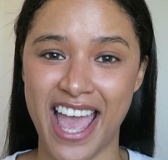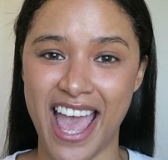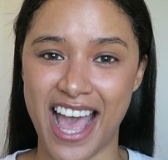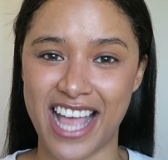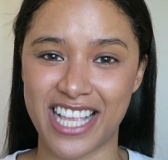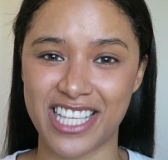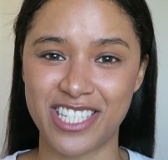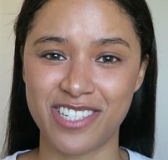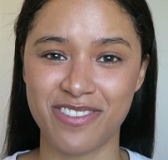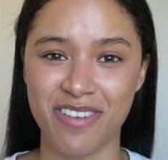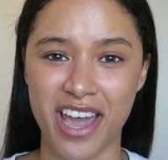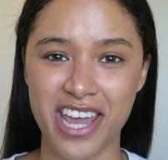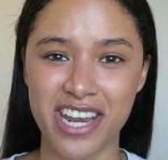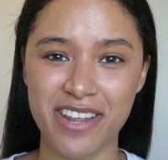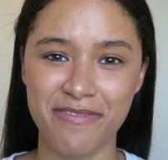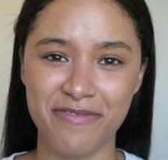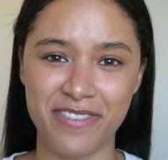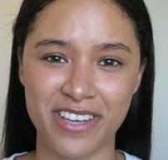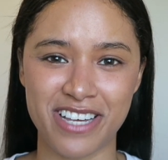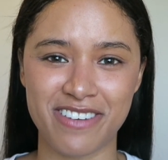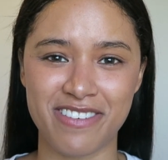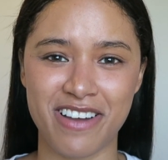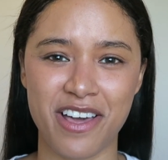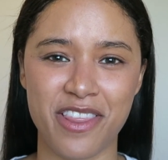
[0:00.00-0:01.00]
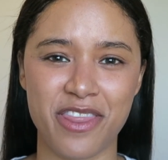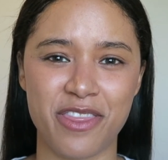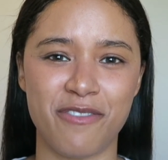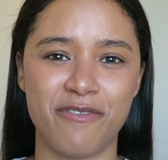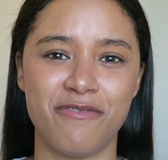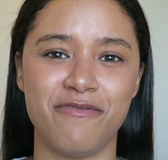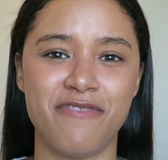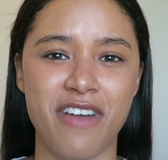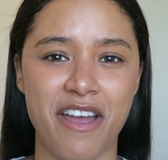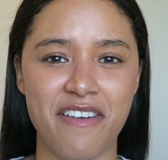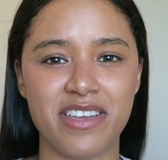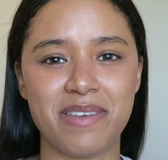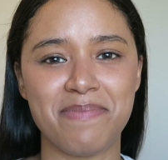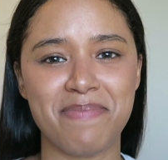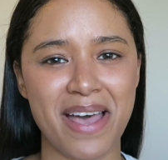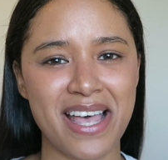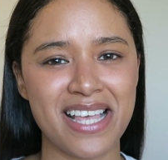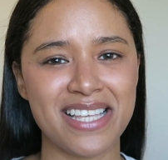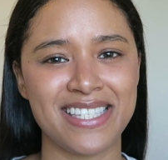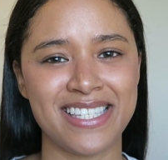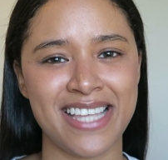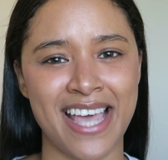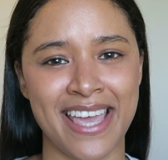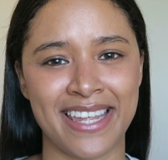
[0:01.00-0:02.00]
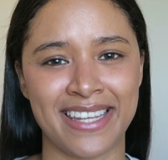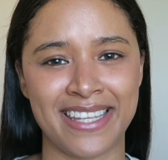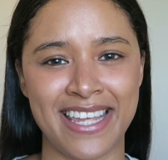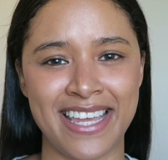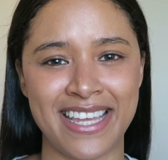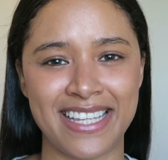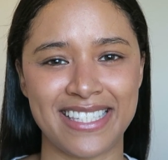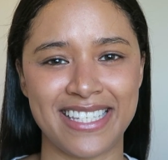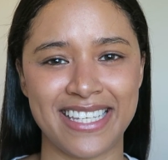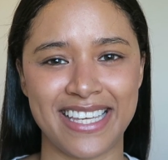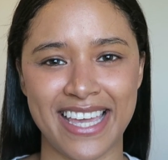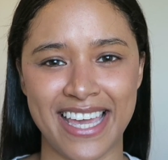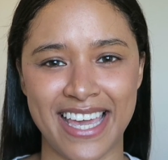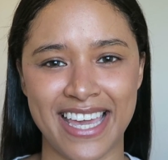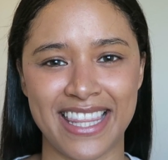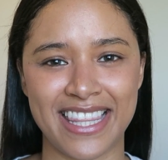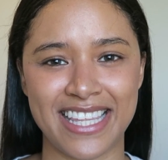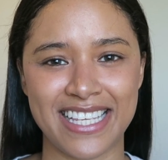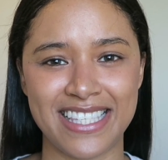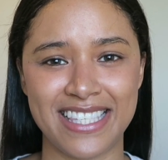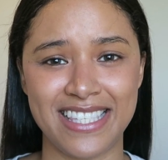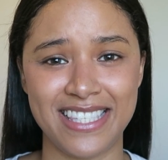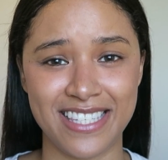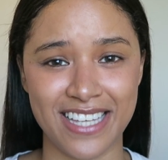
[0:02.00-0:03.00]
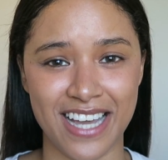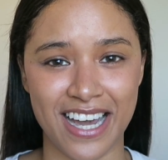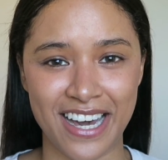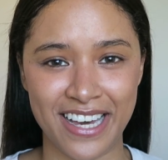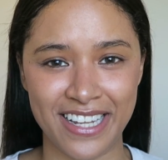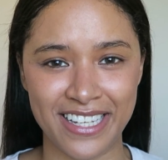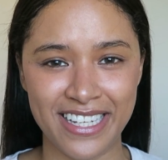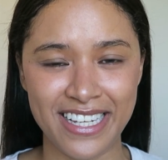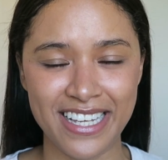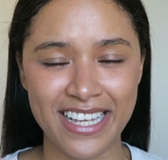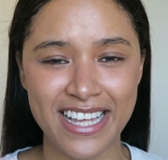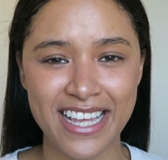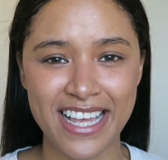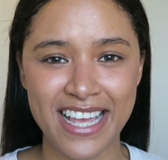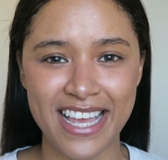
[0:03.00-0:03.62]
and trying to figure out the very best technique to getting this done.